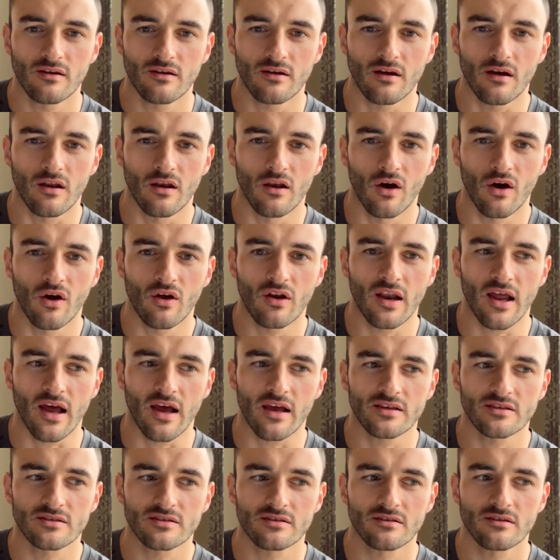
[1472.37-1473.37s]
A lot
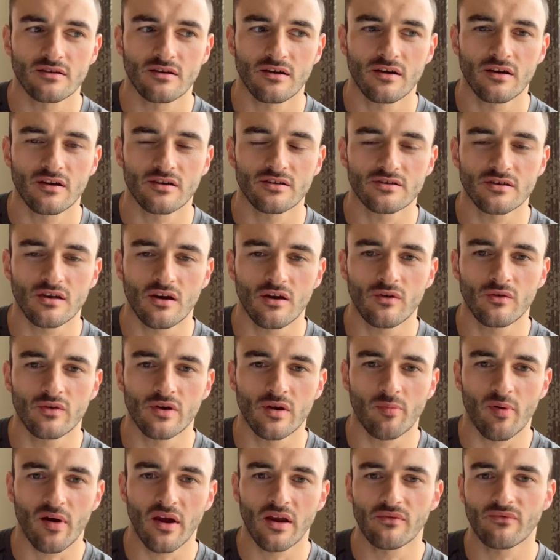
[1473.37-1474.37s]
less. So
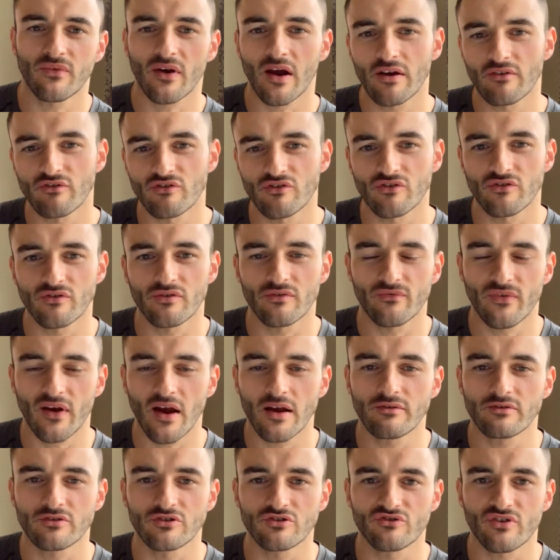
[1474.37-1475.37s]
you buy
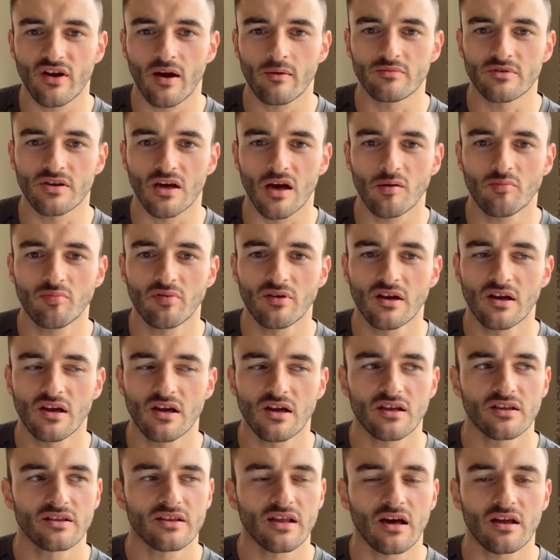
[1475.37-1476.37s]
500 gram tub,
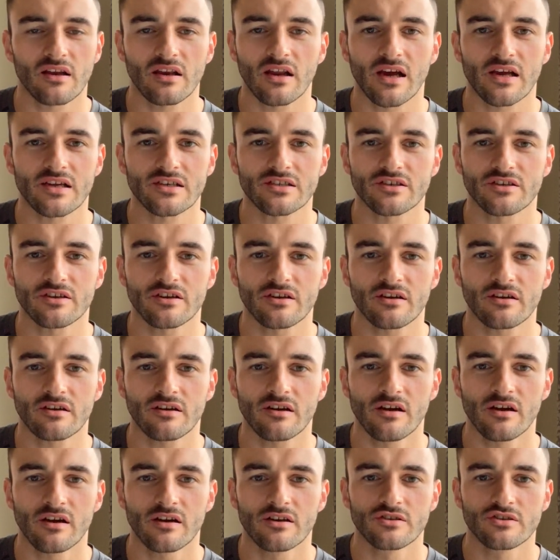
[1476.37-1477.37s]
that'll last you
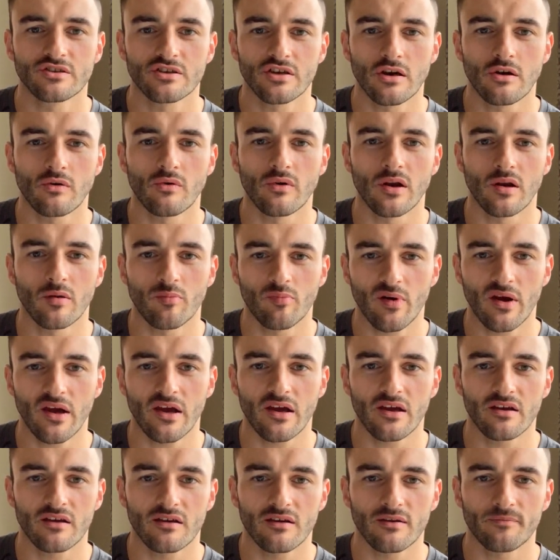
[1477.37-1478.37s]
2 and a
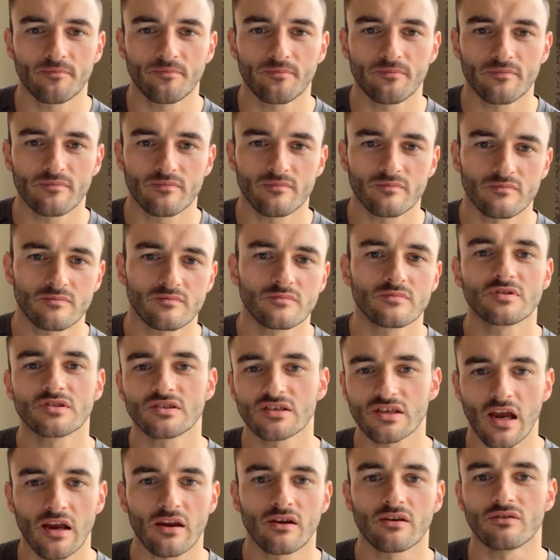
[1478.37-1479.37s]
bit
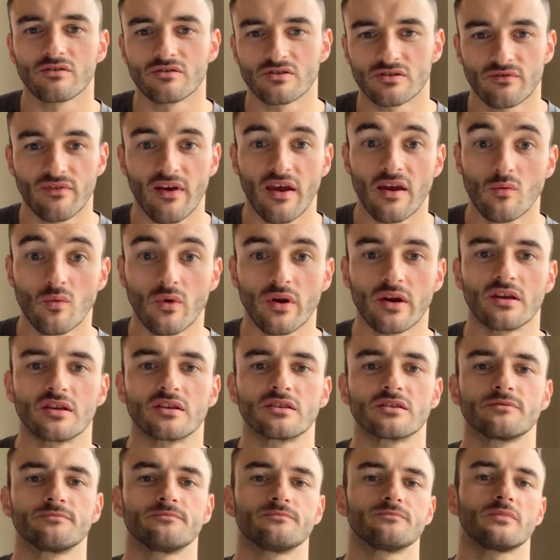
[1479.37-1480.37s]
cycles of 8
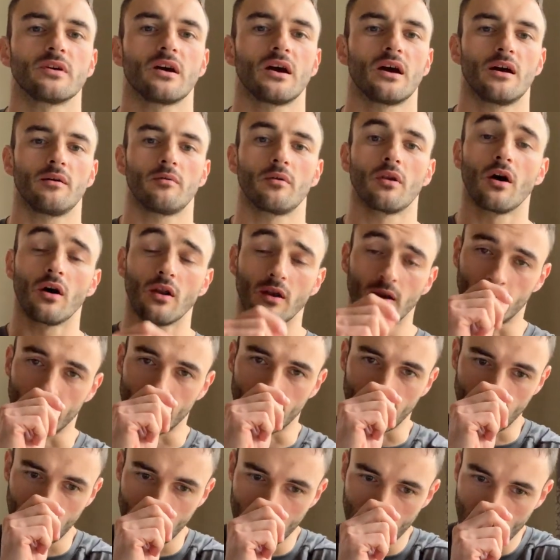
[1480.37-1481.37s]
weeks. A lot
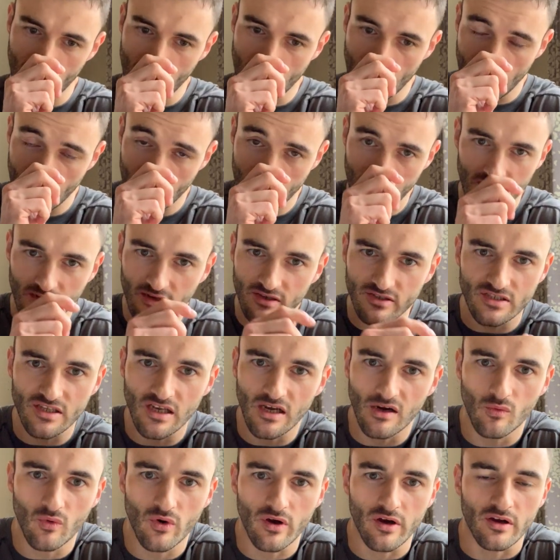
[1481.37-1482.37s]
longer. And it'll
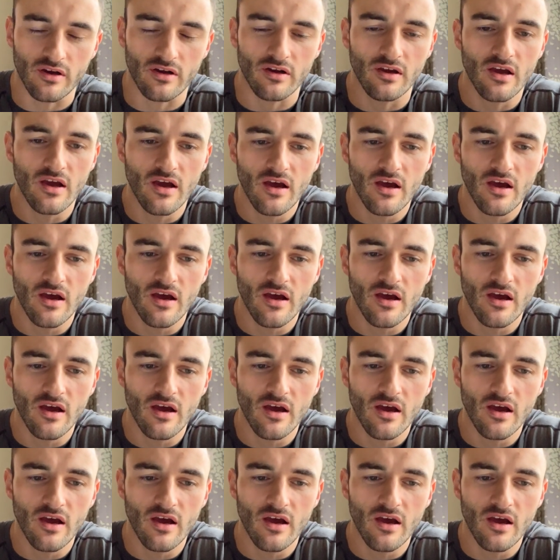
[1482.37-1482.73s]
still work.